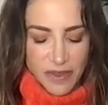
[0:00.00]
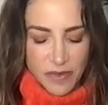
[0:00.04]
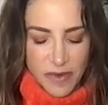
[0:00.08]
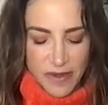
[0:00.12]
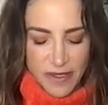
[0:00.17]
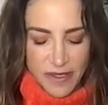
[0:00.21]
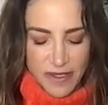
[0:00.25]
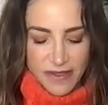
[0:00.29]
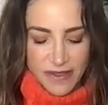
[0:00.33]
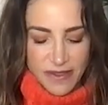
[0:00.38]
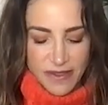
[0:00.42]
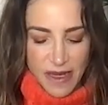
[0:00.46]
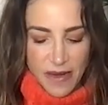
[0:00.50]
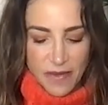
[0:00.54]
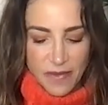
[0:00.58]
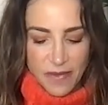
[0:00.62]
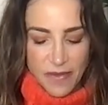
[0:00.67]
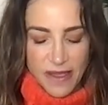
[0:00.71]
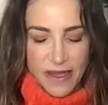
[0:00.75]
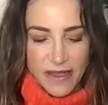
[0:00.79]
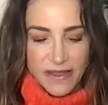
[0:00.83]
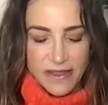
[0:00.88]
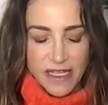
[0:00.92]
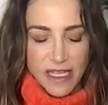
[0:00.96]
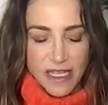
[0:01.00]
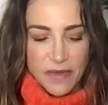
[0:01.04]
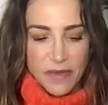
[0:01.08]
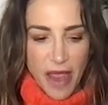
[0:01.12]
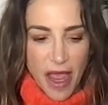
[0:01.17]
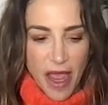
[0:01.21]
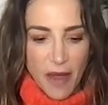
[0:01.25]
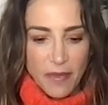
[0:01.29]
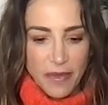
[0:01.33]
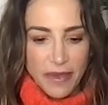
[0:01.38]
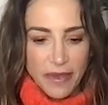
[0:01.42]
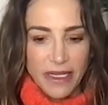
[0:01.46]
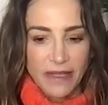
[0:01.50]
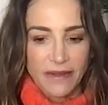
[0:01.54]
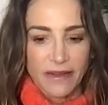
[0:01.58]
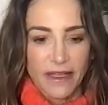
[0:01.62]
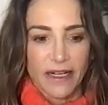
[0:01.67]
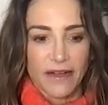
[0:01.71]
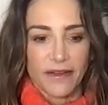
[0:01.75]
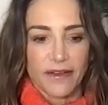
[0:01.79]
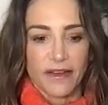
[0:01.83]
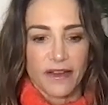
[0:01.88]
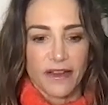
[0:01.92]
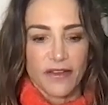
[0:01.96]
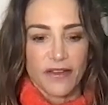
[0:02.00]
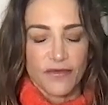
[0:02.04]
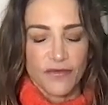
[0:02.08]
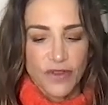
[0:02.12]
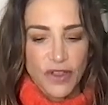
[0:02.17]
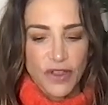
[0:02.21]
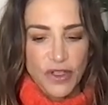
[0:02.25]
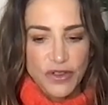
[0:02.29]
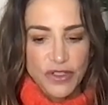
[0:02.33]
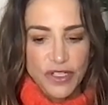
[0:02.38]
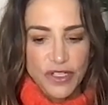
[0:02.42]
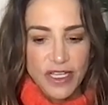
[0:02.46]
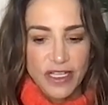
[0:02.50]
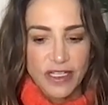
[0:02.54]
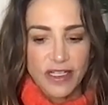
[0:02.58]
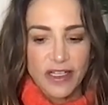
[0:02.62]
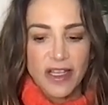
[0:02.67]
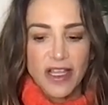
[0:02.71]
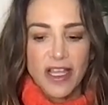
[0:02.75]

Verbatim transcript: the same things keep happening, a lot of the confusion,